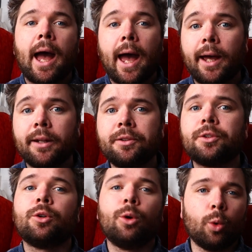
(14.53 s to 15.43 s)

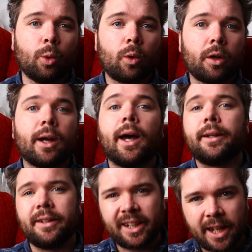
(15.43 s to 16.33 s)
and, or,
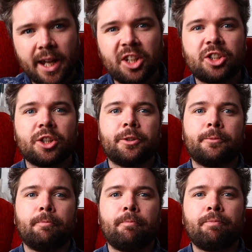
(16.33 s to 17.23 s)
and
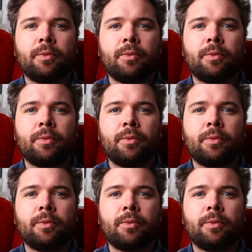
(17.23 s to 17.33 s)
negation.